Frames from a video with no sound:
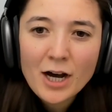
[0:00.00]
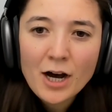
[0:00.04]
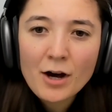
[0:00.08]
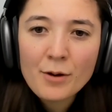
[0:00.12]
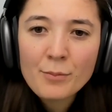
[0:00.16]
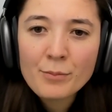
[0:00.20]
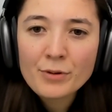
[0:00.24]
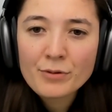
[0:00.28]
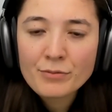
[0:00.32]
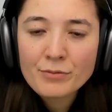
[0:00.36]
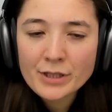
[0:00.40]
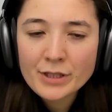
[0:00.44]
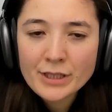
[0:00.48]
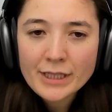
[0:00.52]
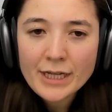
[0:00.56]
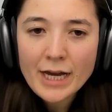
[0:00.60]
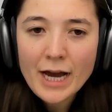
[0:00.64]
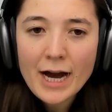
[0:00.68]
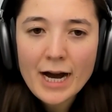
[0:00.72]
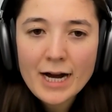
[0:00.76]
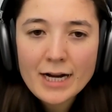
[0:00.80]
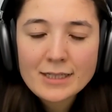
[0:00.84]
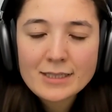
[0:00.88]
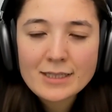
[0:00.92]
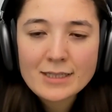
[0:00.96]
um, but really
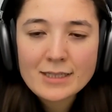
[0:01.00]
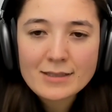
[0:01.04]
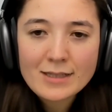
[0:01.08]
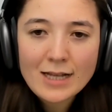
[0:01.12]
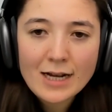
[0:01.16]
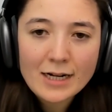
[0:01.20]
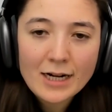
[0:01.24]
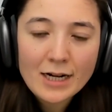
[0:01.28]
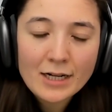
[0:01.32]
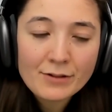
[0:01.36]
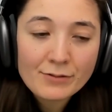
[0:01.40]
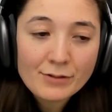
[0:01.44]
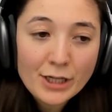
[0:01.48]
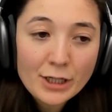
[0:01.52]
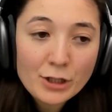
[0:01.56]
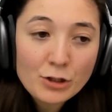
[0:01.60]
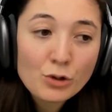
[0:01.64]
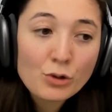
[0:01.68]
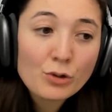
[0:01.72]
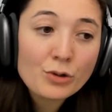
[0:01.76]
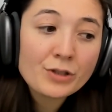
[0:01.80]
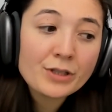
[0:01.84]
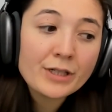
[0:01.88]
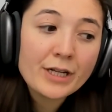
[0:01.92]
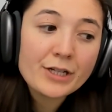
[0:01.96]
acts as that kind of like
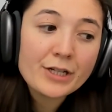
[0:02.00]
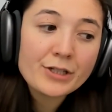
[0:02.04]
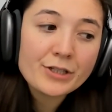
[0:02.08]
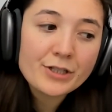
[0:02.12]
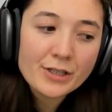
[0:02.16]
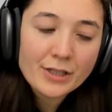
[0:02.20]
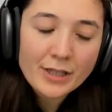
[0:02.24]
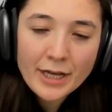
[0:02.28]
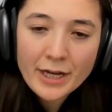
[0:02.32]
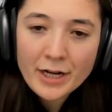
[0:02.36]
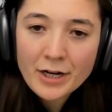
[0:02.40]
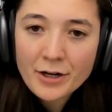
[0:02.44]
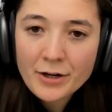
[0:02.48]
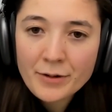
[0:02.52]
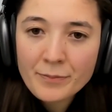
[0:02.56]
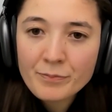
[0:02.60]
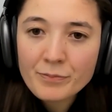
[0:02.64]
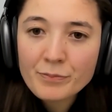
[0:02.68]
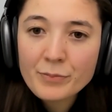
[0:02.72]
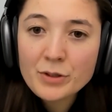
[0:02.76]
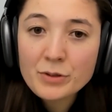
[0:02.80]
coordination layer